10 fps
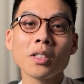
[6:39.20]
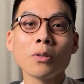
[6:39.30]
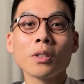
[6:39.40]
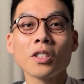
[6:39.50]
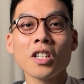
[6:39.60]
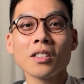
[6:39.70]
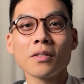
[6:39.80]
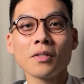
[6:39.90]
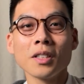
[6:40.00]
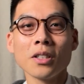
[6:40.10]
Maybe someone suggests
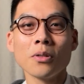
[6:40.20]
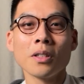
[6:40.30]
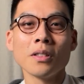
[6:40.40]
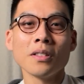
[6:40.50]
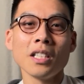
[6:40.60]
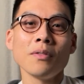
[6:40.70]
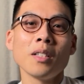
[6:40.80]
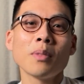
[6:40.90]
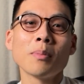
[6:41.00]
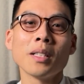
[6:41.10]
something that you can
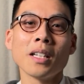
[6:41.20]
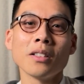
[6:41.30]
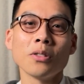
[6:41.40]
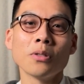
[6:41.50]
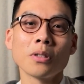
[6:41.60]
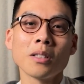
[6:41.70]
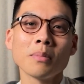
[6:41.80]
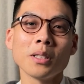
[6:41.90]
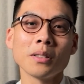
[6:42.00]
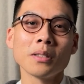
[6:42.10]
even implement at your
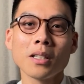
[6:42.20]
company.